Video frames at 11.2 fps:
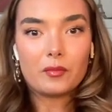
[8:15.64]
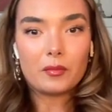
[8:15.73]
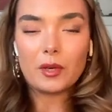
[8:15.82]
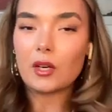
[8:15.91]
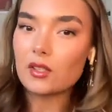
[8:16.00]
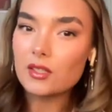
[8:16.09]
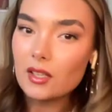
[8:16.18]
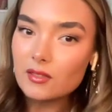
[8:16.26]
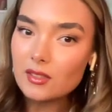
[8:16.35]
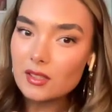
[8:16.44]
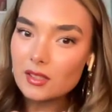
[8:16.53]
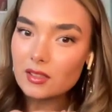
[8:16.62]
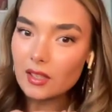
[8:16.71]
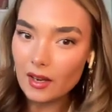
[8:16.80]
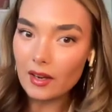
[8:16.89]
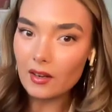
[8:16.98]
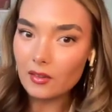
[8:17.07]
bring ourselves
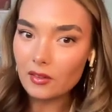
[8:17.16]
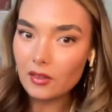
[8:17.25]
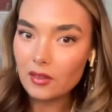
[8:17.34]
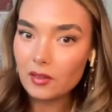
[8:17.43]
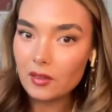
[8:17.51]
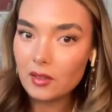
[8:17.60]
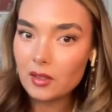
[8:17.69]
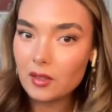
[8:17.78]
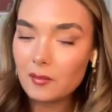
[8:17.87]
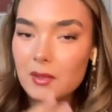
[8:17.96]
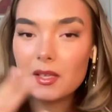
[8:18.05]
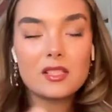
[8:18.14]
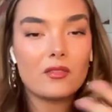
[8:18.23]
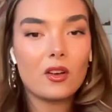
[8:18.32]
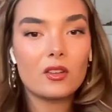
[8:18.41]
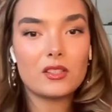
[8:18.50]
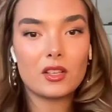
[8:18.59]
down because of
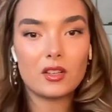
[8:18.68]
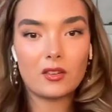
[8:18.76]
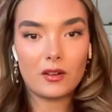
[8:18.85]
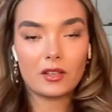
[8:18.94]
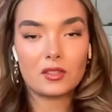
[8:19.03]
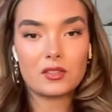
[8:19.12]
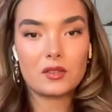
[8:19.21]
all these other factors.